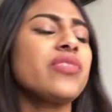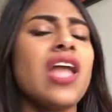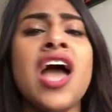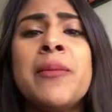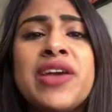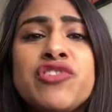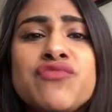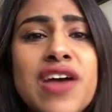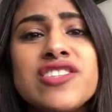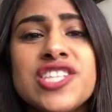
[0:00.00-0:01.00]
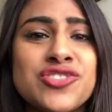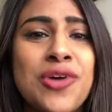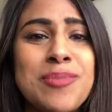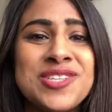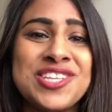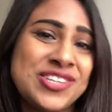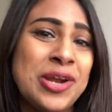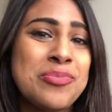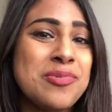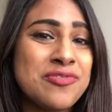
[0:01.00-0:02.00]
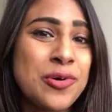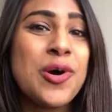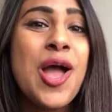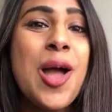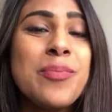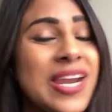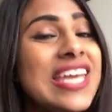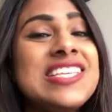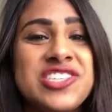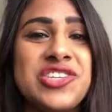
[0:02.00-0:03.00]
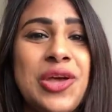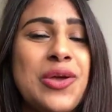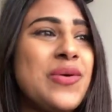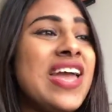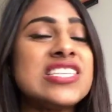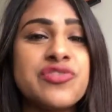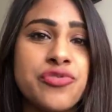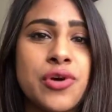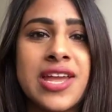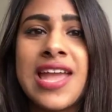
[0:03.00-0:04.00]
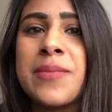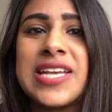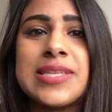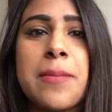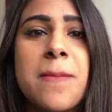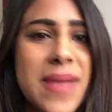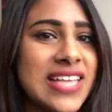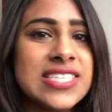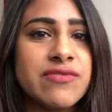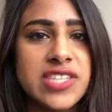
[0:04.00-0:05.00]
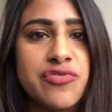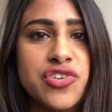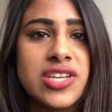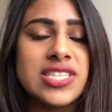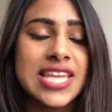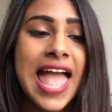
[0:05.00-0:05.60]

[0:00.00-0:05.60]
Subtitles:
If you've never subscribed to this channel before, please do. It's free. It makes a massive difference.